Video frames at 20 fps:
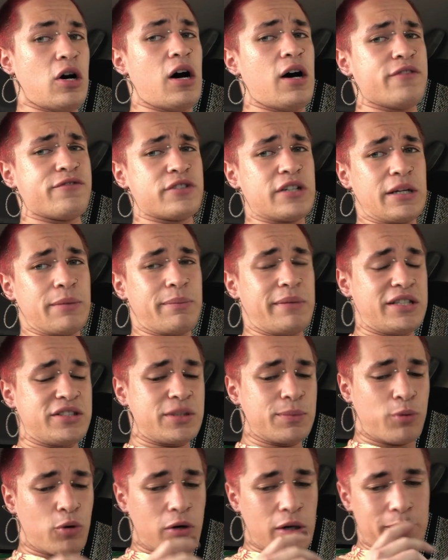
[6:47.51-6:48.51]
offering me
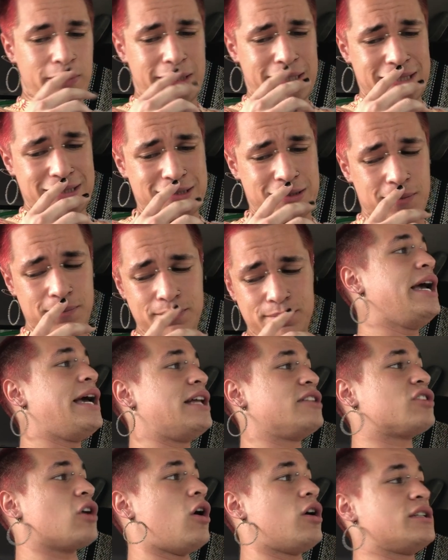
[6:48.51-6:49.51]
support, because
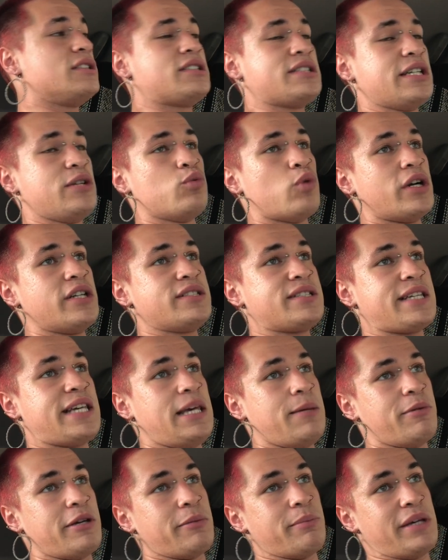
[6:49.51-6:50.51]
it's honestly what is
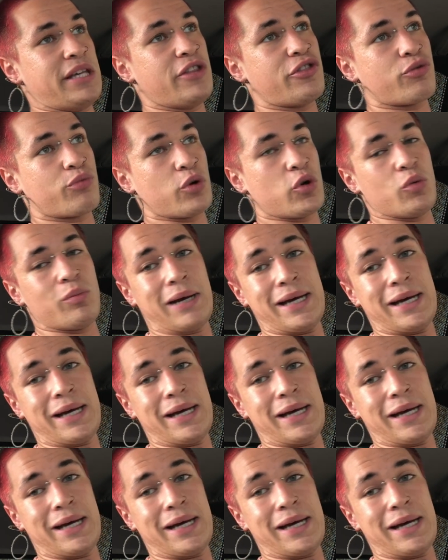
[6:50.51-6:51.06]
keeping me through